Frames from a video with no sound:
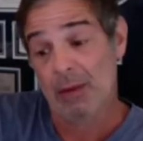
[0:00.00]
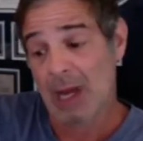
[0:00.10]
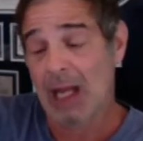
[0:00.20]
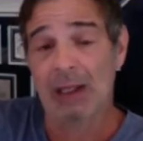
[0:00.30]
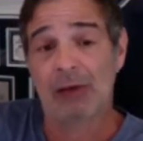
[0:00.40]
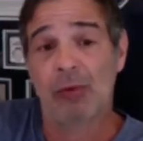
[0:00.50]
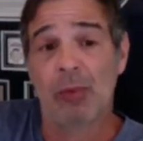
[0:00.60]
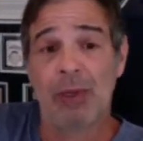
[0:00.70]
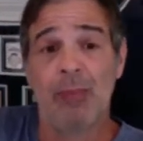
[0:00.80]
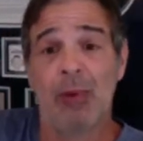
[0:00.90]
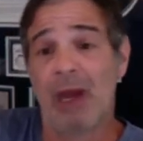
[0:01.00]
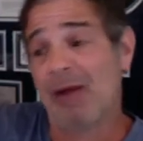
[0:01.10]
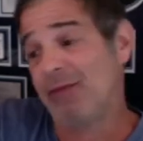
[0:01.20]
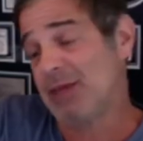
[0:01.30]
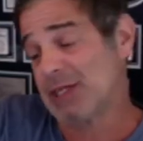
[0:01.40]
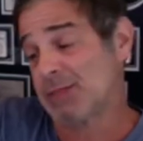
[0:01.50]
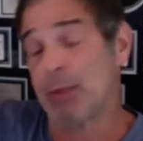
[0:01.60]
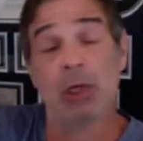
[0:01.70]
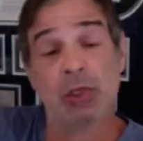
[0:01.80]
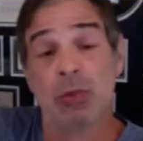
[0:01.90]
Alex, where people have this
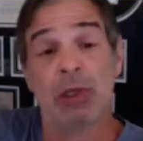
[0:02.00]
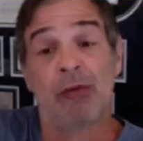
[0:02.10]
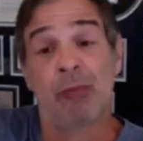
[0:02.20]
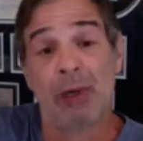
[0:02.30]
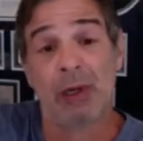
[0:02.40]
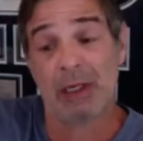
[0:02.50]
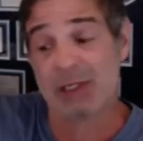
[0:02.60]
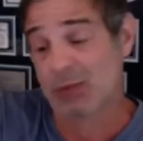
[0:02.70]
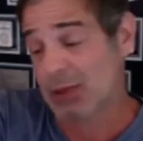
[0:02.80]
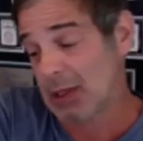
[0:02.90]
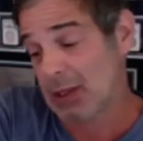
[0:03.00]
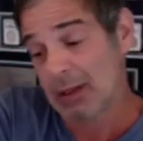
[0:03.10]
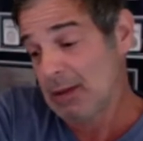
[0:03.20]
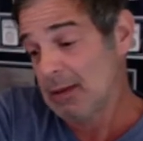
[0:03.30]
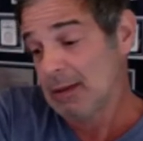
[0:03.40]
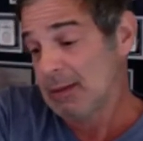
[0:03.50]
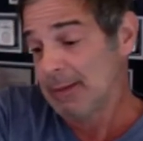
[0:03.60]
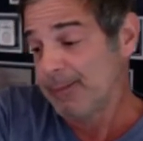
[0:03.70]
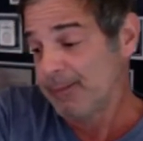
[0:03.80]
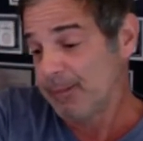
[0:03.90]
spiritual experience where
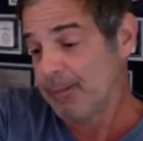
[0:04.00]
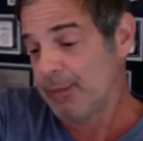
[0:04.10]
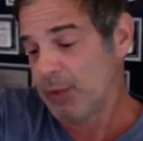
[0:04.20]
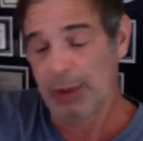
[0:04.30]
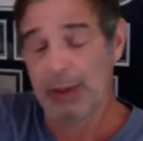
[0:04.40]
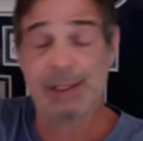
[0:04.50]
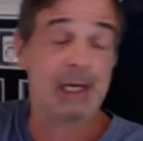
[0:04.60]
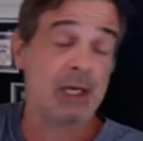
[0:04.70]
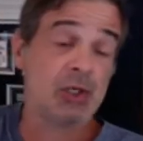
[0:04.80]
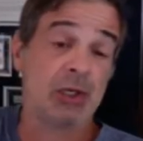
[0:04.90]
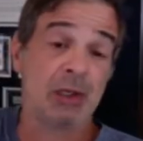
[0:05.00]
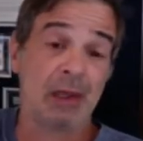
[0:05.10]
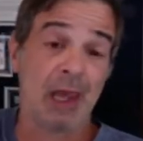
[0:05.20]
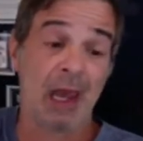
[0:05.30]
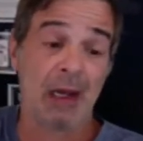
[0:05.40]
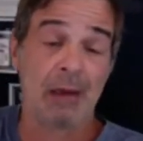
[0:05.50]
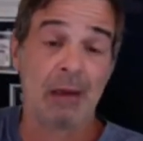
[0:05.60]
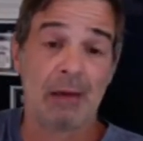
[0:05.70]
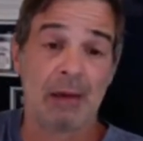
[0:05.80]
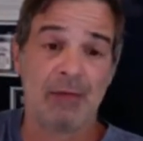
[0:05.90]
the realization that
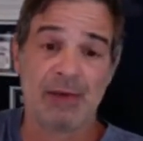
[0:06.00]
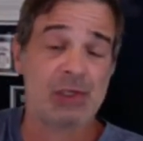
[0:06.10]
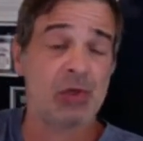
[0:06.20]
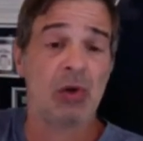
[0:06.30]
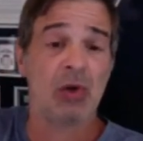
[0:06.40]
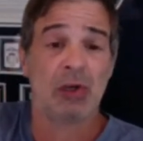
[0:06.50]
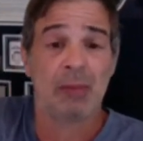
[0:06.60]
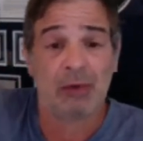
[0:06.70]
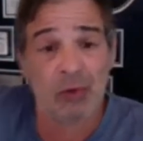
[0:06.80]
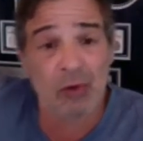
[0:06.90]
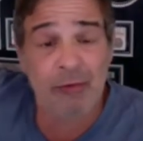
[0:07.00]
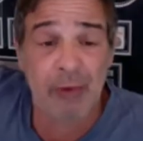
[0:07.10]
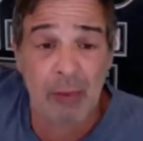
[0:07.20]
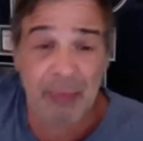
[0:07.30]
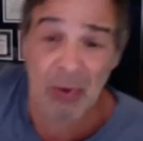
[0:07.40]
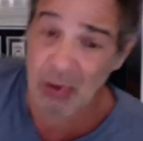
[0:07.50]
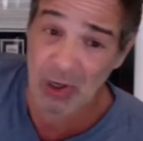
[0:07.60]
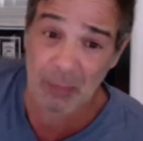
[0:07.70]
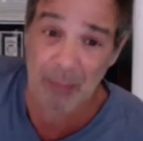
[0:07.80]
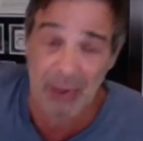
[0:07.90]
if it's too good to be true for a
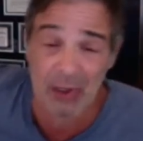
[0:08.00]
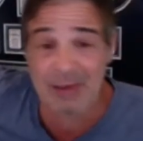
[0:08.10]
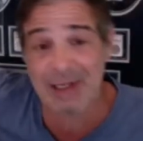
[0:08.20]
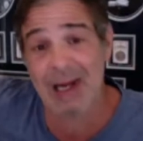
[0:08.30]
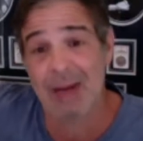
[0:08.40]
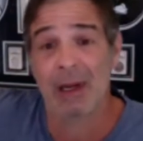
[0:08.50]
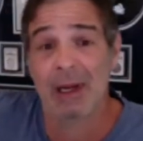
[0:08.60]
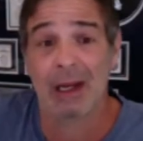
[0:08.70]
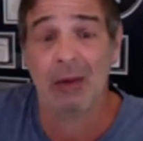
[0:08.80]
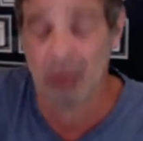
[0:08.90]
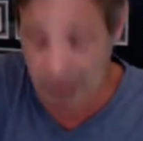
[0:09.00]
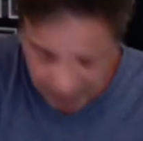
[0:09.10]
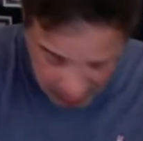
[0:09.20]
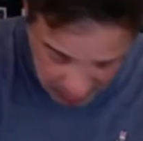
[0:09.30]
prolonged period of time, I got news for